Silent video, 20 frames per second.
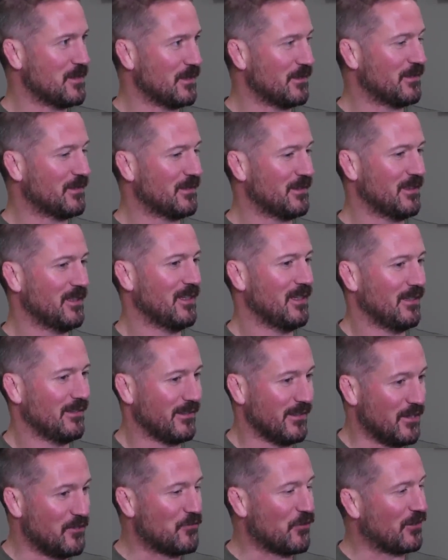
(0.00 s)
It's
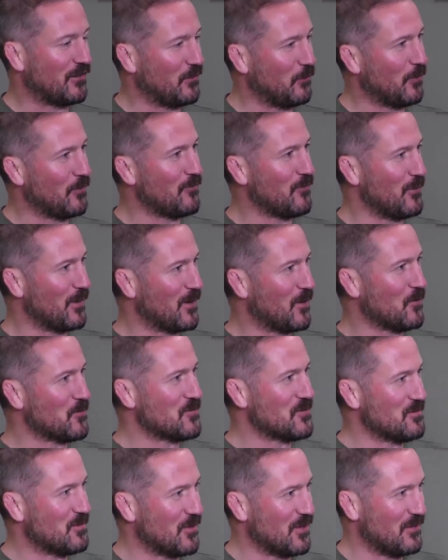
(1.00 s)
it's an interesting one from a
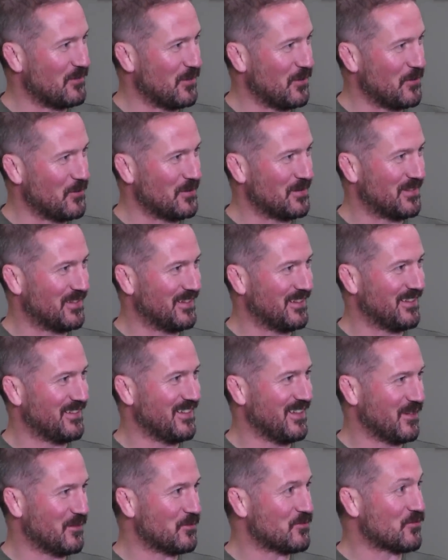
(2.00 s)
coaching point of view. It's a
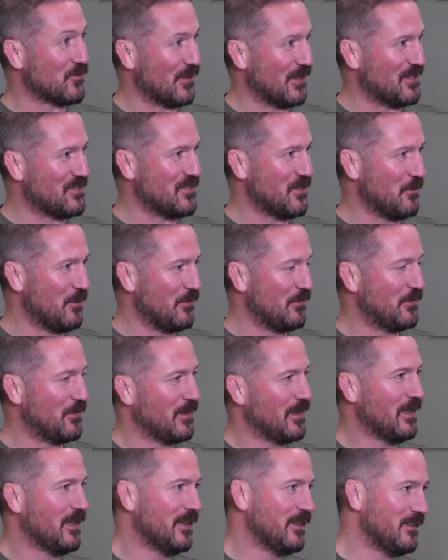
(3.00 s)
you know trilogy. We've
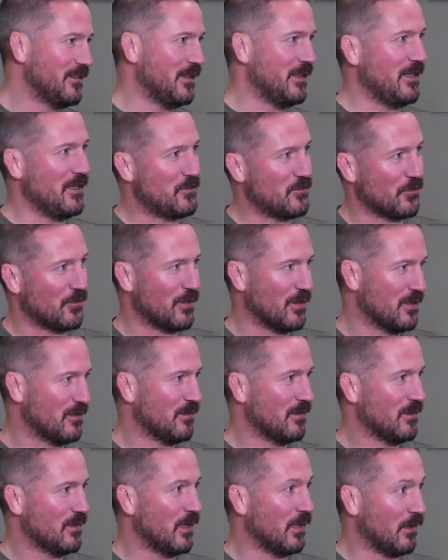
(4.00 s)
seen each other
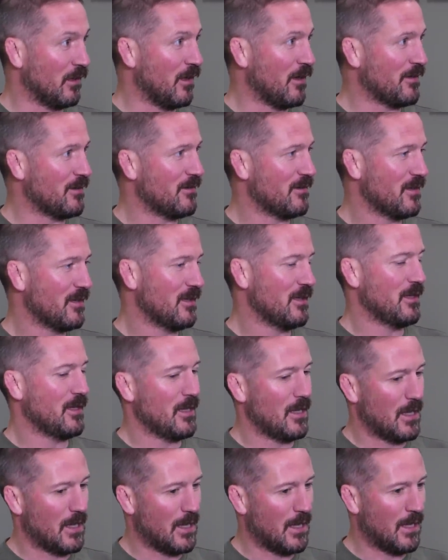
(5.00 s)
a lot,
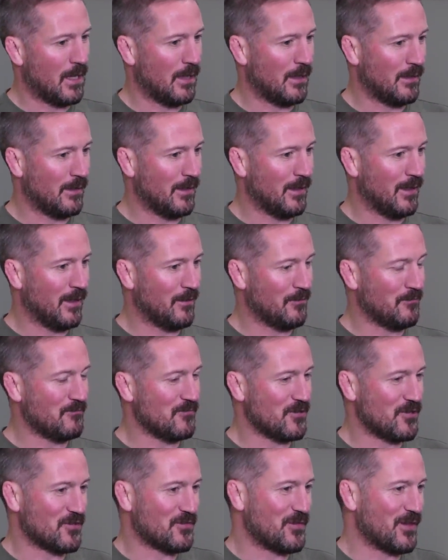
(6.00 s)
and uh,
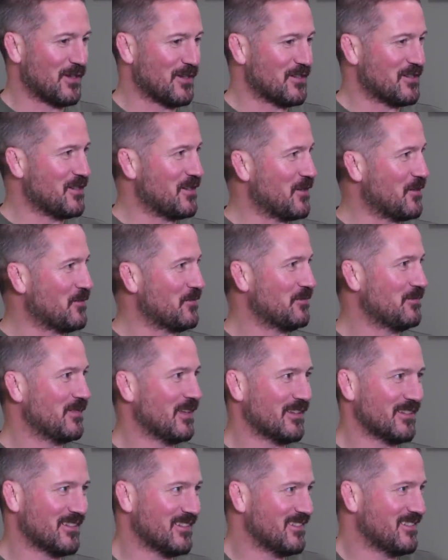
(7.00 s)
we just figured you know
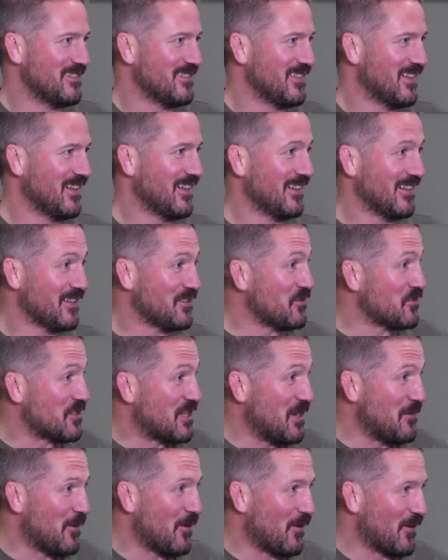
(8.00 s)
let's let's just
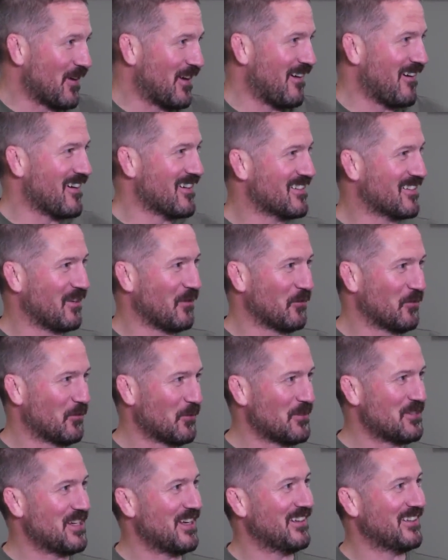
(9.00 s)
keep all our cards close to
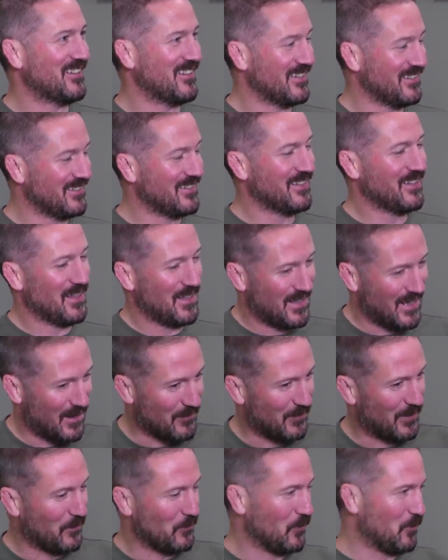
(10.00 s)
our chest, and
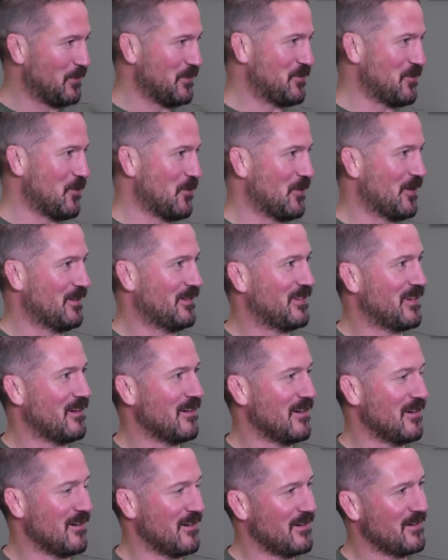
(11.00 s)
everything will be shown on
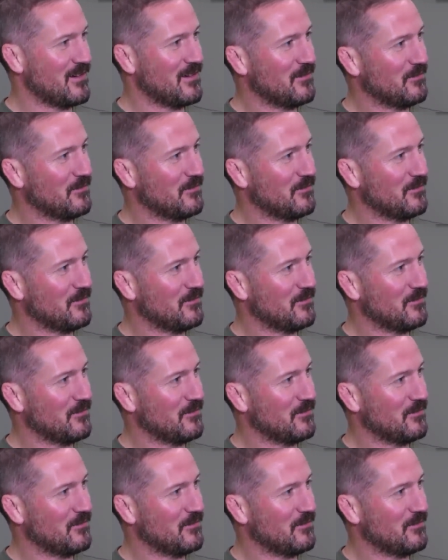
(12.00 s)
Saturday night.